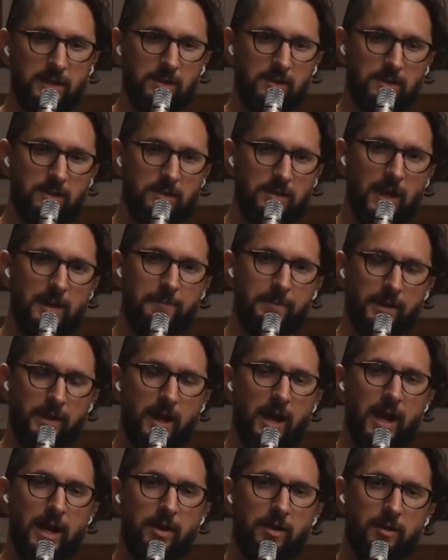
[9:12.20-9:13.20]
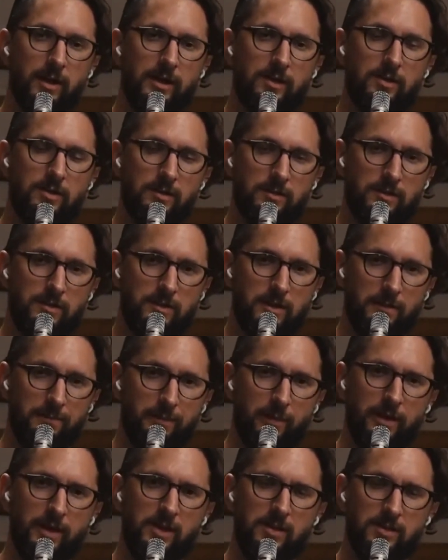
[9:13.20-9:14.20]
the type of guy who likes
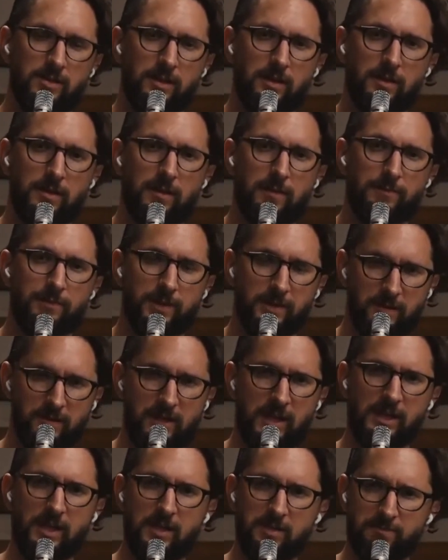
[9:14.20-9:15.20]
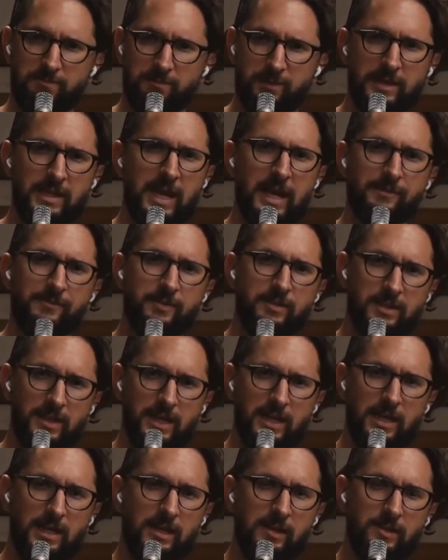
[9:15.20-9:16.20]
to stick his BF's D
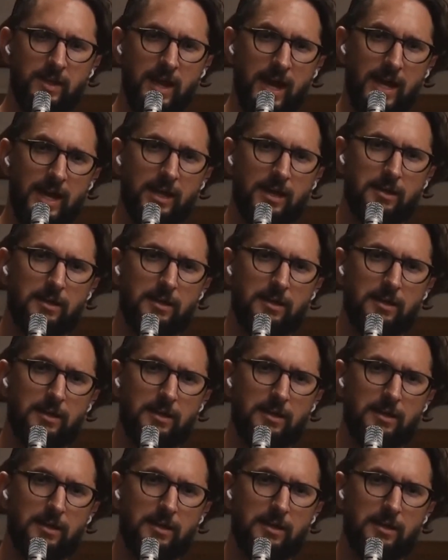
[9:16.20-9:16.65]
in his A.